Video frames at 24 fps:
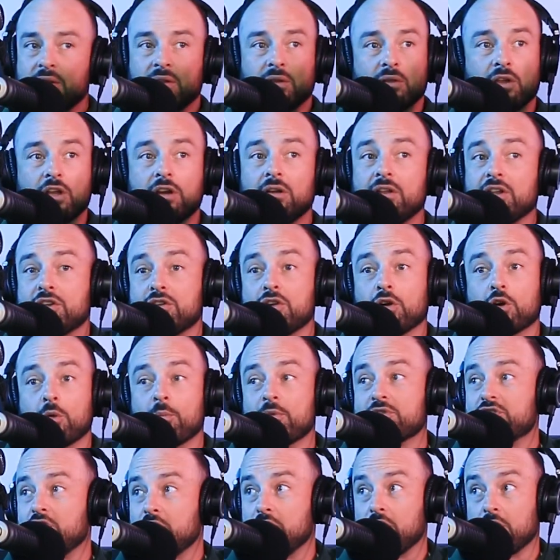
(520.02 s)
literally took
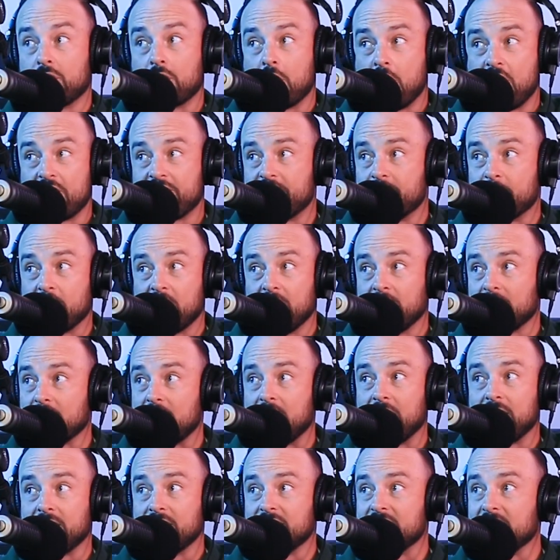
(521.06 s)
almost a year off, Mike.
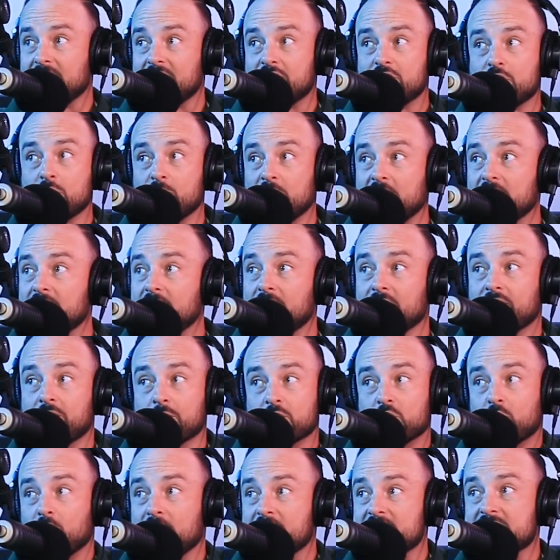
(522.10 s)
I didn't do anything from
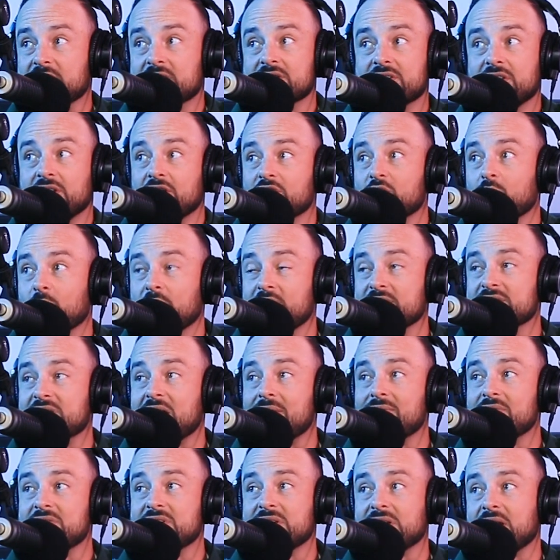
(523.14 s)
2016 to
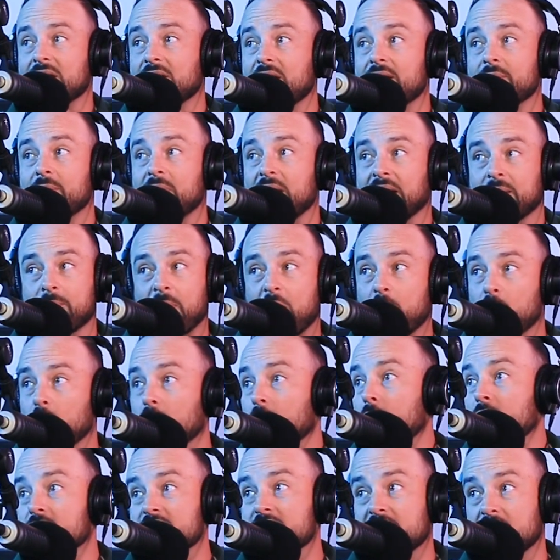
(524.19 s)
2017. I let my
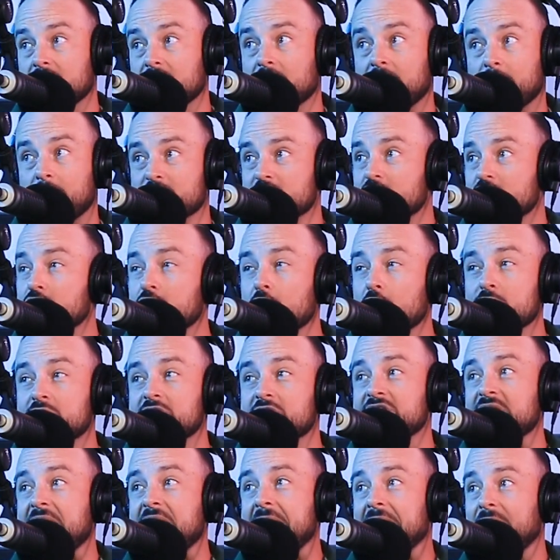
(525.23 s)
wounds heal. I was so
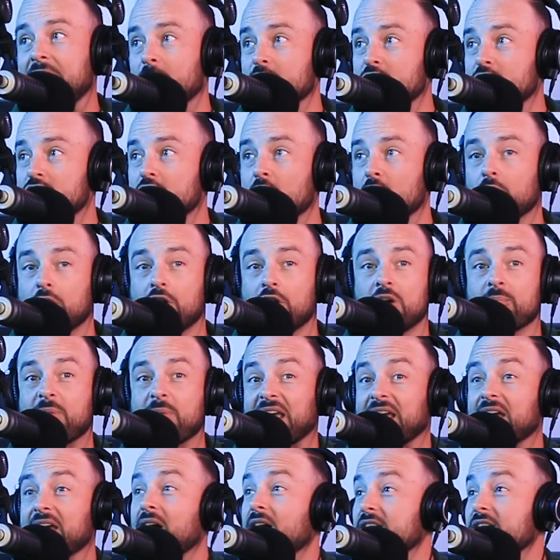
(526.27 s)
sad. I was so hurt. My
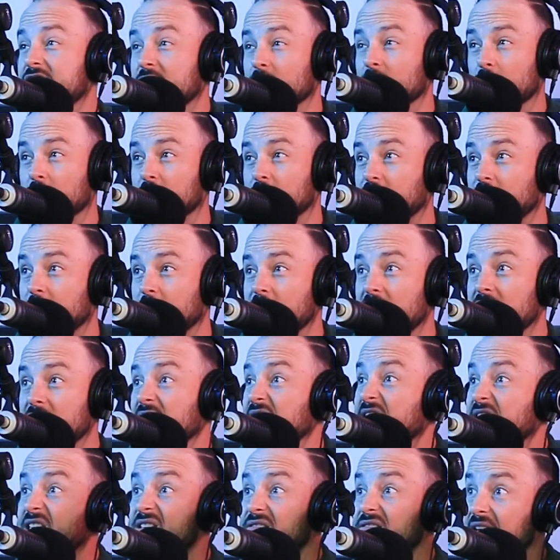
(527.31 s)
cousin worked for me.
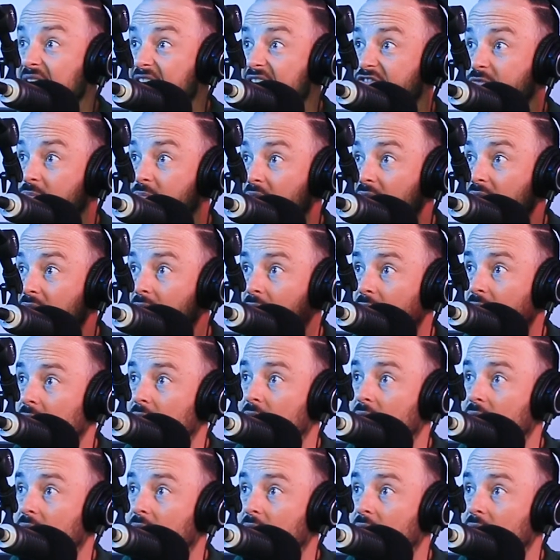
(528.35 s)
He left me.